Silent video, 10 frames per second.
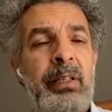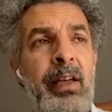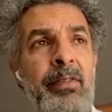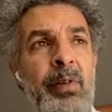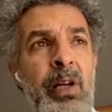
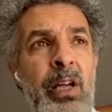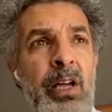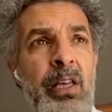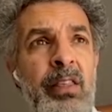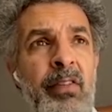
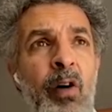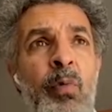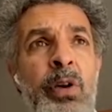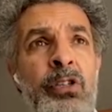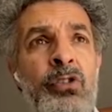They've
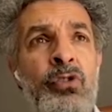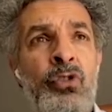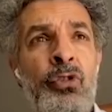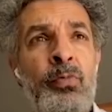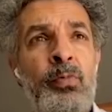always
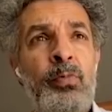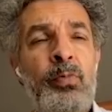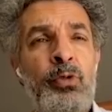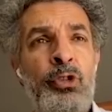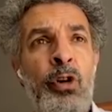
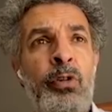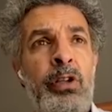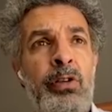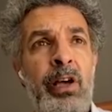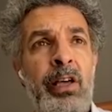shown a
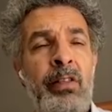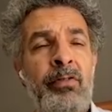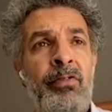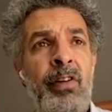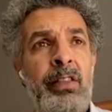united
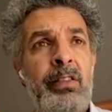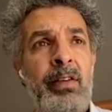front.